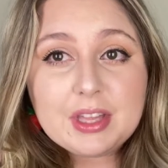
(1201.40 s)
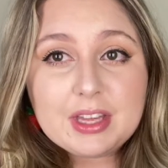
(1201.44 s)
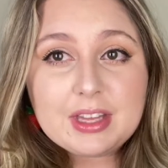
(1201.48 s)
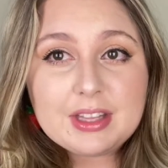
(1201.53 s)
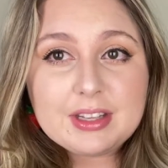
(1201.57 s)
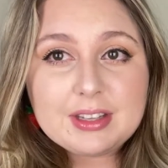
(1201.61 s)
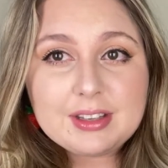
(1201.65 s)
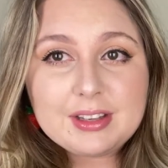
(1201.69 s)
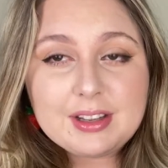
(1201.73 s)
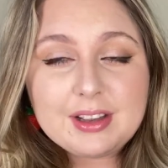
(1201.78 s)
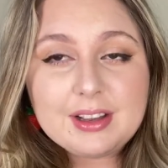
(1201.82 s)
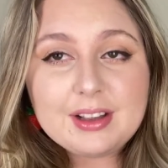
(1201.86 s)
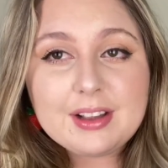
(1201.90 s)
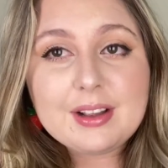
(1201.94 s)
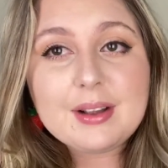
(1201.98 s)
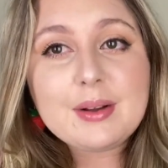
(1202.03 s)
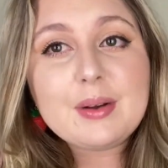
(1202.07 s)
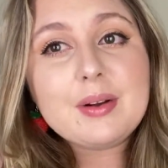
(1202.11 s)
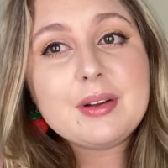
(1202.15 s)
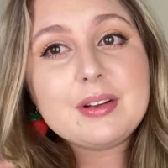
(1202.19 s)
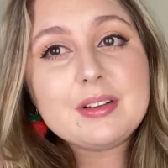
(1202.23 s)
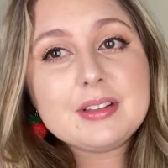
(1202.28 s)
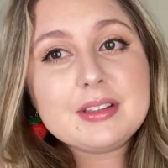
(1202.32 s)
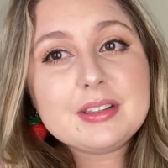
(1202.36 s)
in
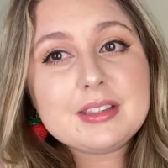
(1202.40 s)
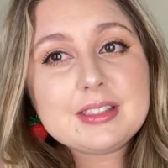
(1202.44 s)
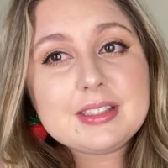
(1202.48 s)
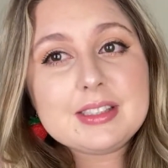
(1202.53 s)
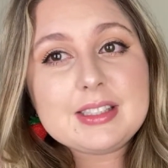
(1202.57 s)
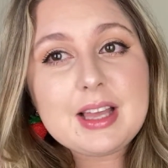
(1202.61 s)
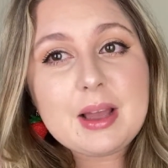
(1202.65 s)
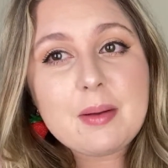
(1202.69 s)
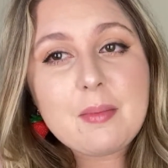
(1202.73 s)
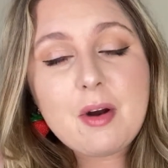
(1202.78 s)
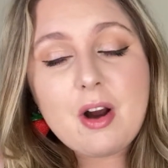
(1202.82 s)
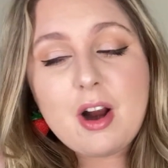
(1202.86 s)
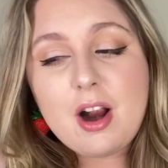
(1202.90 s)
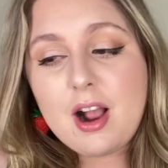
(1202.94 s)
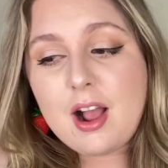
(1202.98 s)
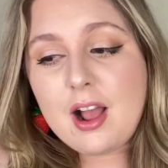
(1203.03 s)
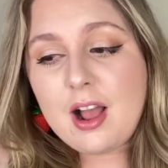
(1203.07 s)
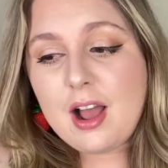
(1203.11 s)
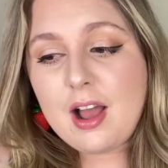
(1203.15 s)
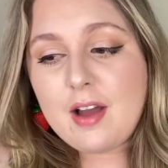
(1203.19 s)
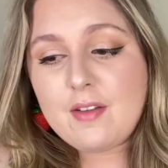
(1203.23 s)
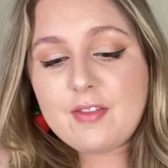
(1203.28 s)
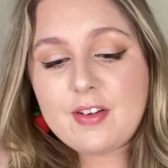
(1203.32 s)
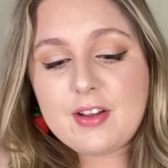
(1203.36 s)
the summer,
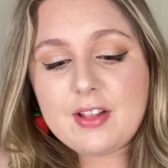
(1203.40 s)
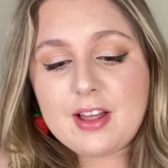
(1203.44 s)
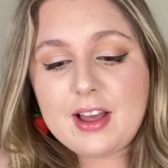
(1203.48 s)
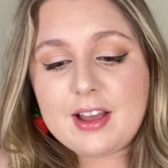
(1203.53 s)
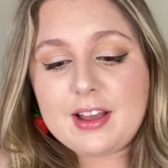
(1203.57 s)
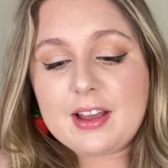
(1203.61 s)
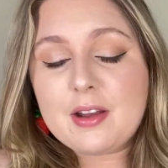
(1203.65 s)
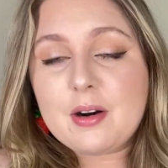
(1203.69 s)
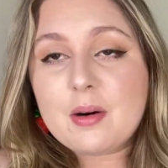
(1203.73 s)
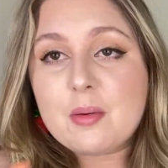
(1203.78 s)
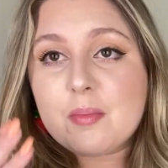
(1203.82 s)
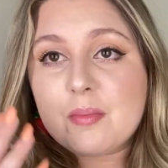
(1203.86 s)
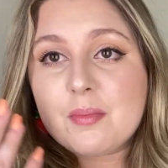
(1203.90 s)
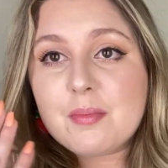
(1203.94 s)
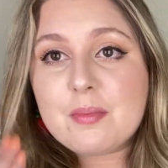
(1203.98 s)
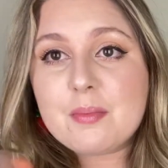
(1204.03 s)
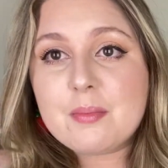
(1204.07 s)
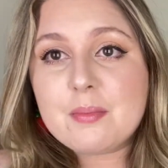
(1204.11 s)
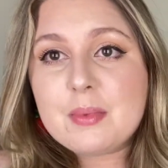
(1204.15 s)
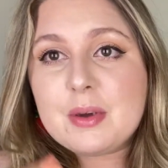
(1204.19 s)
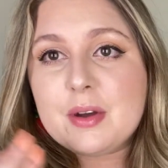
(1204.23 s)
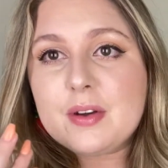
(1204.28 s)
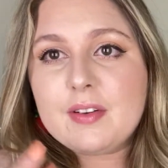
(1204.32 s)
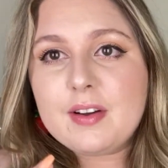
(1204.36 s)
I feel like it'll
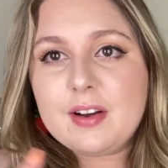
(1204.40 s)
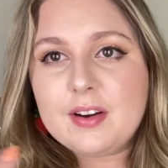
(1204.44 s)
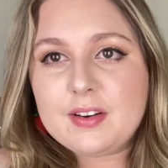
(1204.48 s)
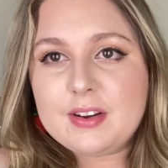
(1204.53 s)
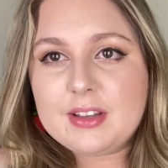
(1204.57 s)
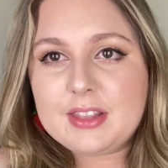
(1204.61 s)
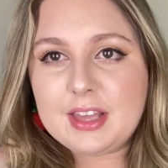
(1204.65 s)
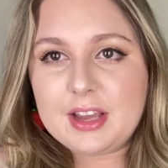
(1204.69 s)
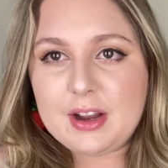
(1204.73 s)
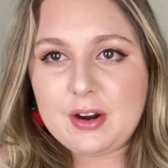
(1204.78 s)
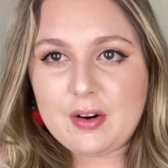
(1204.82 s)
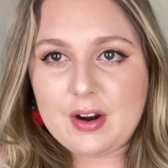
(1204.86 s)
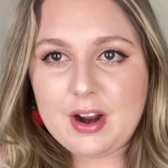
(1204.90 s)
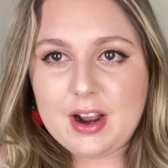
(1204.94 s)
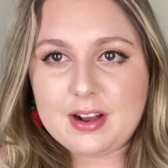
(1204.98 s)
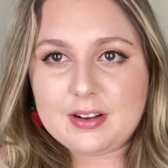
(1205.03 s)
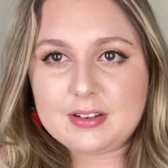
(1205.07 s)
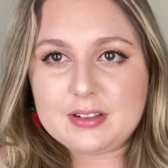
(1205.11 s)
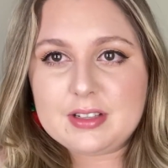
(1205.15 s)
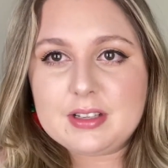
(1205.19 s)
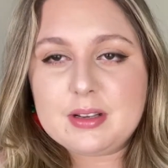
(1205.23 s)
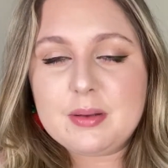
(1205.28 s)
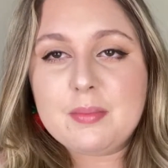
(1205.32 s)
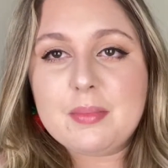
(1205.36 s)
move everything
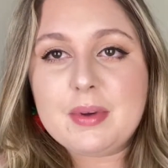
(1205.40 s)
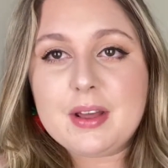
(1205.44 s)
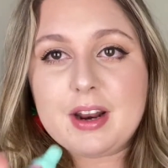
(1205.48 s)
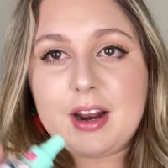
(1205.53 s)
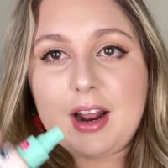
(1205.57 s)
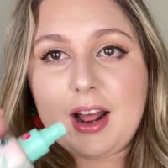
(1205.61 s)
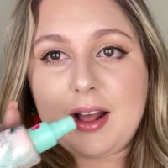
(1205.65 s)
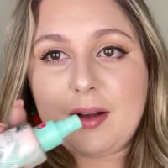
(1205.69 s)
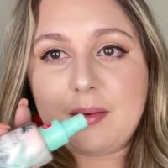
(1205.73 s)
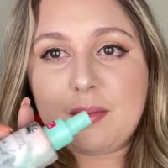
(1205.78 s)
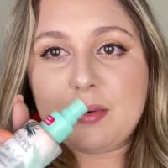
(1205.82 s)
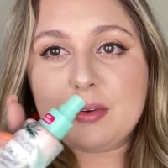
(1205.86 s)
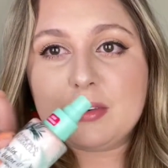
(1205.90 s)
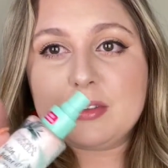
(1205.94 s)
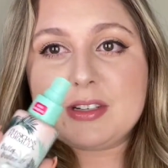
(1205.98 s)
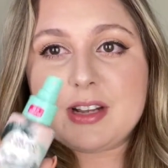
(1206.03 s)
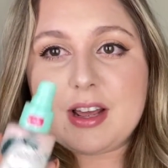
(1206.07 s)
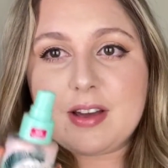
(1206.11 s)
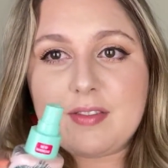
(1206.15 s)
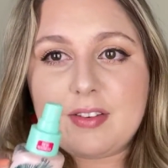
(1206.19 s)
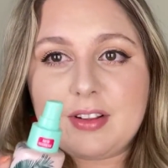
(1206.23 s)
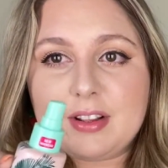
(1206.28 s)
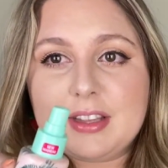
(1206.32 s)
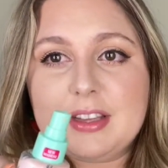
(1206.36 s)
around, but I will
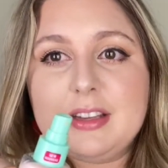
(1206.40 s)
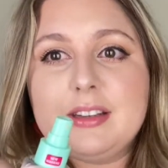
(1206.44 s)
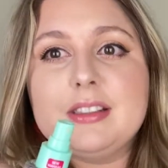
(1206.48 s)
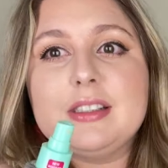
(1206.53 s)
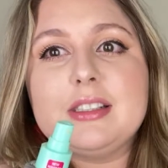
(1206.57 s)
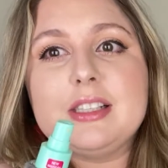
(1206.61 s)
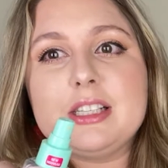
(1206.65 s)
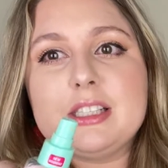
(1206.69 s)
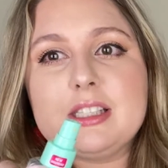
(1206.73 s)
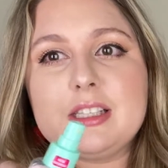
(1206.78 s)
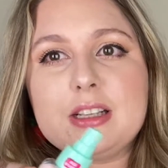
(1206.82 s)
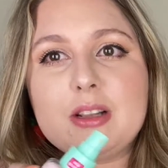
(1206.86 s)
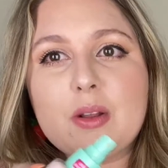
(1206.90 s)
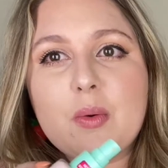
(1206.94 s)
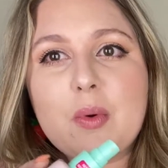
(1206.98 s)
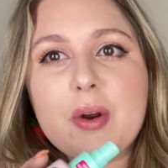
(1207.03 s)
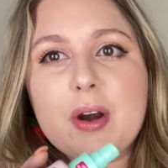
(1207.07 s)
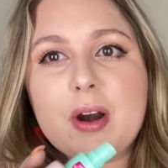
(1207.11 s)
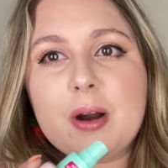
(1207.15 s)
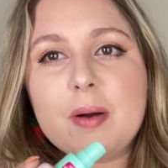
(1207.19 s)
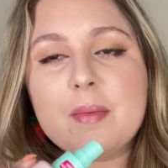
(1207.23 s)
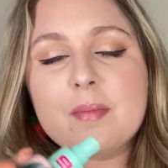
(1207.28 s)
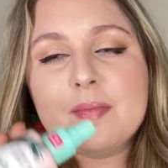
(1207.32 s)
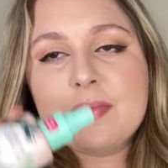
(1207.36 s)
definitely use this in the
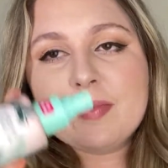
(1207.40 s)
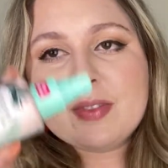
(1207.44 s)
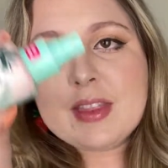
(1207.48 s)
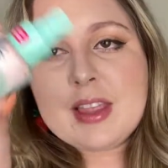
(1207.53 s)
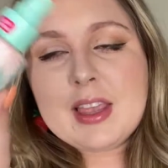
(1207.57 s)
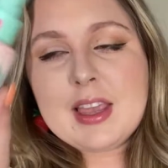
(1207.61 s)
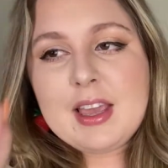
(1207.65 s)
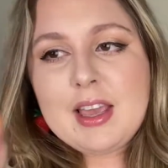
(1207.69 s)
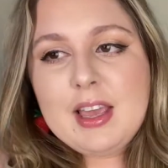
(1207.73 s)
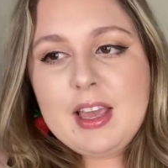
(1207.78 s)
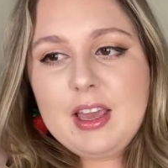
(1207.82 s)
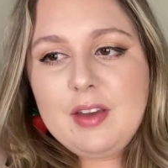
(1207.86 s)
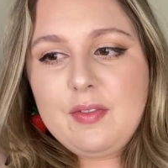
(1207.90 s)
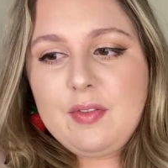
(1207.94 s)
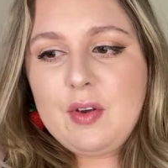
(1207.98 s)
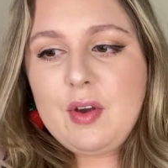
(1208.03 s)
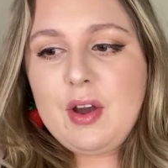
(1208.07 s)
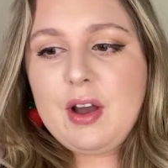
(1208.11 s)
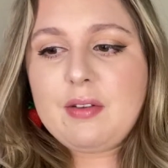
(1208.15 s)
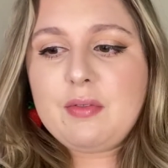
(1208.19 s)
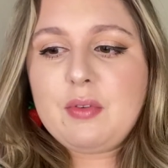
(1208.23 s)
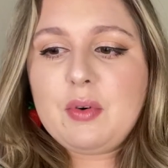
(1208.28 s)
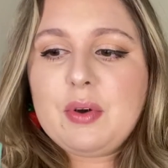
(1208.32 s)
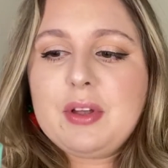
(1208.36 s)
winter. If you
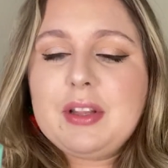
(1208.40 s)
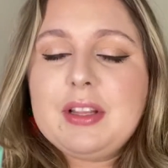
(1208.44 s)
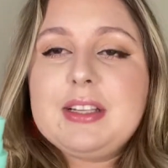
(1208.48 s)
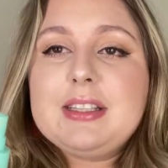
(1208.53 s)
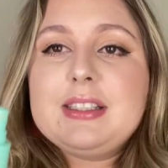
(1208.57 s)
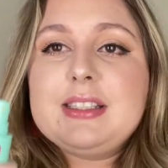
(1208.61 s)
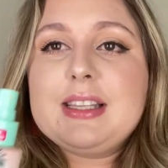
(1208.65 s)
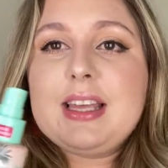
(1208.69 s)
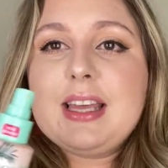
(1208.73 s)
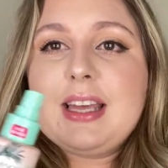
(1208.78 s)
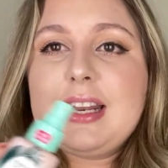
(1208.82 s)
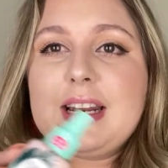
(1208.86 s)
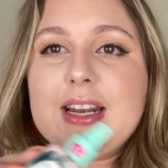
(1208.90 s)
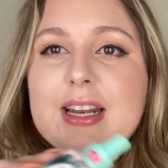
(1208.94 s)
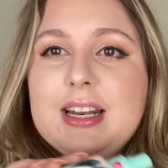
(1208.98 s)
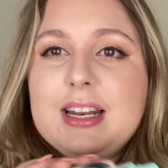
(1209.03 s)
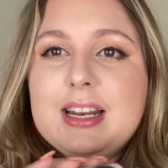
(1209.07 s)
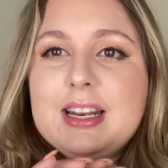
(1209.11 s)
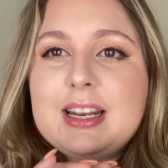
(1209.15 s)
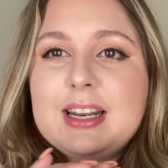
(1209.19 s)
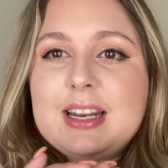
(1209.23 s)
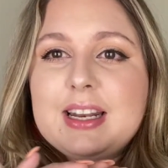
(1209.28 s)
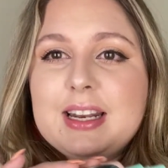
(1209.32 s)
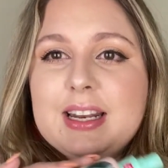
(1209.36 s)
have oily skin,
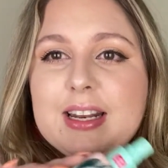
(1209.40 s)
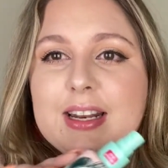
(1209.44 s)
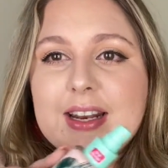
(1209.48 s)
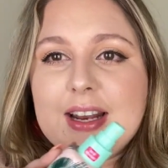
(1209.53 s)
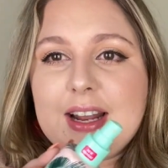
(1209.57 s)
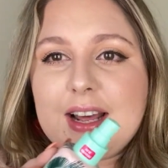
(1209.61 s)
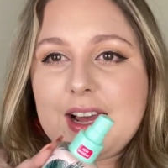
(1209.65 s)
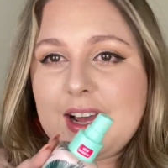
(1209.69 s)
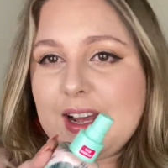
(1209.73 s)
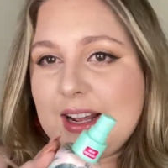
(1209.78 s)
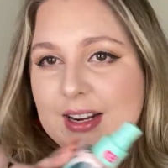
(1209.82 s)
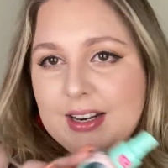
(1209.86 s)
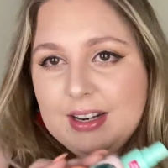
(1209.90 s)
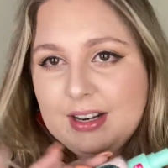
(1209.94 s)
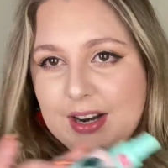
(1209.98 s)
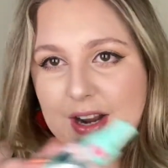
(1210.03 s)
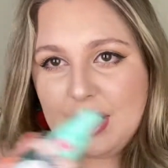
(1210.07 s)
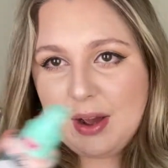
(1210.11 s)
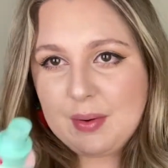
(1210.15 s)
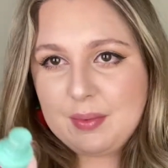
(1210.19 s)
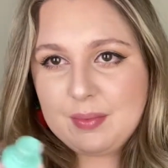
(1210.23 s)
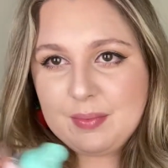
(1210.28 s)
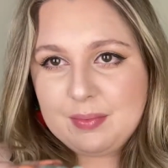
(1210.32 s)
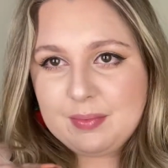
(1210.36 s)

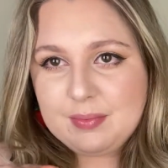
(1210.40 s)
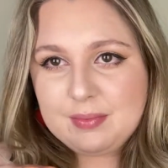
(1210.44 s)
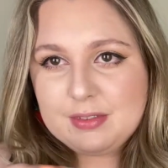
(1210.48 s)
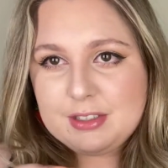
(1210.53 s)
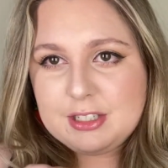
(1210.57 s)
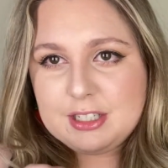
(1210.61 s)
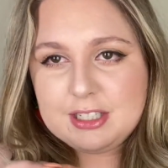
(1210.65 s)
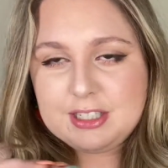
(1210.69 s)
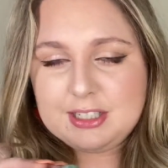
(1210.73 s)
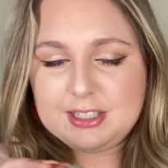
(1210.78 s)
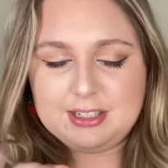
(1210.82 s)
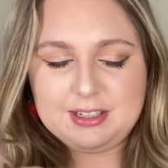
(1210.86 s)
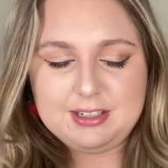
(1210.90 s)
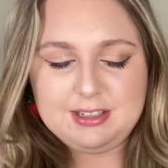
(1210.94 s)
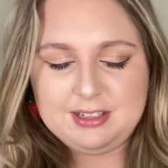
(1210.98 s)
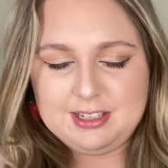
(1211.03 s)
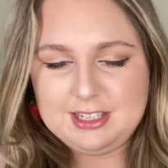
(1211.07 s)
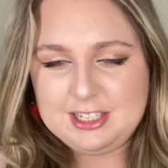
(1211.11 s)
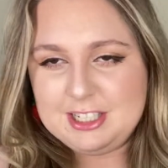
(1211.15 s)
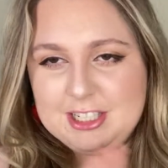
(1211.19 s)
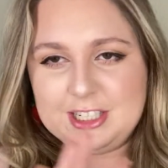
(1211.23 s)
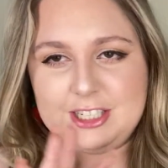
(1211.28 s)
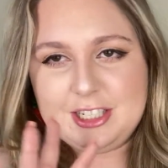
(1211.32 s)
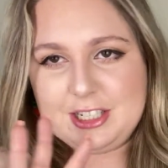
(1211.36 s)
no, just
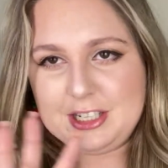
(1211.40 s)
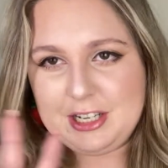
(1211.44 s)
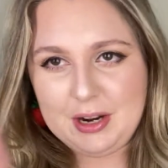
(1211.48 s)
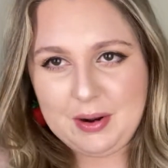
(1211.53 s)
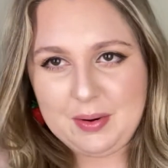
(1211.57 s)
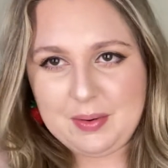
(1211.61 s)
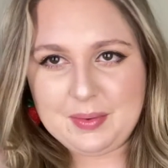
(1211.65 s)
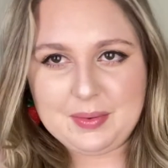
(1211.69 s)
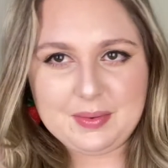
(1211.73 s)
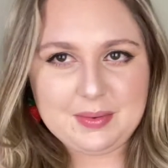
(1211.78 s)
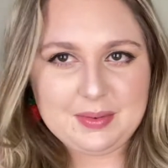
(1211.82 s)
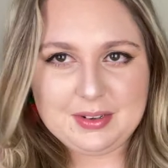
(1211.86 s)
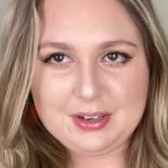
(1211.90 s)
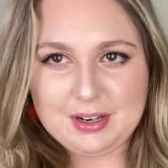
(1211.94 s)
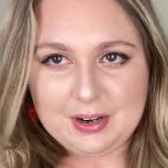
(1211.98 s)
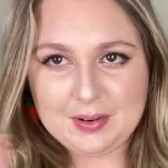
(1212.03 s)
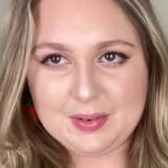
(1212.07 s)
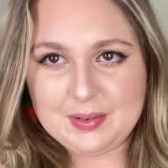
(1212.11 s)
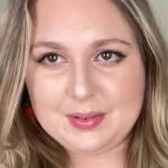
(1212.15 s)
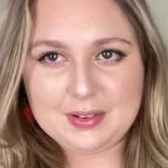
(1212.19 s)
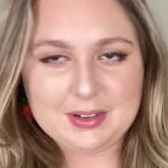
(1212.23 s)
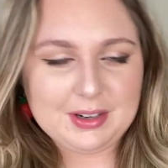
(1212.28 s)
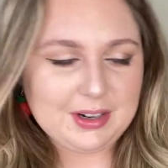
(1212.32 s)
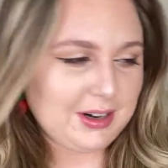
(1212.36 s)
don't
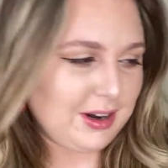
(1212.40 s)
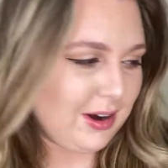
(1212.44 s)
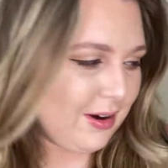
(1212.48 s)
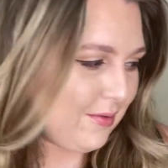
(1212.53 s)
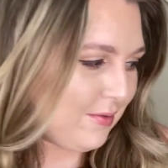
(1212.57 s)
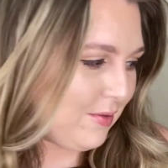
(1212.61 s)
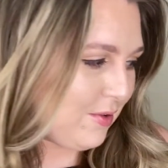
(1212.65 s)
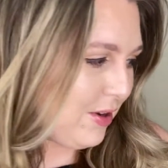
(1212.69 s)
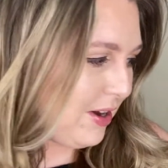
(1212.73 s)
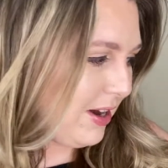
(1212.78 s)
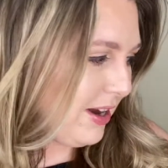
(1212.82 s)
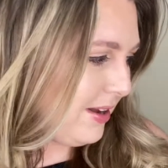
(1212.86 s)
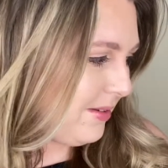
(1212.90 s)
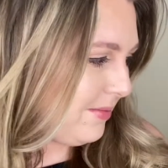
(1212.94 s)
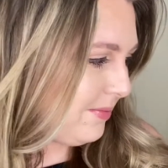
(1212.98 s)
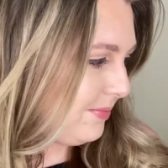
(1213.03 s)
go for it.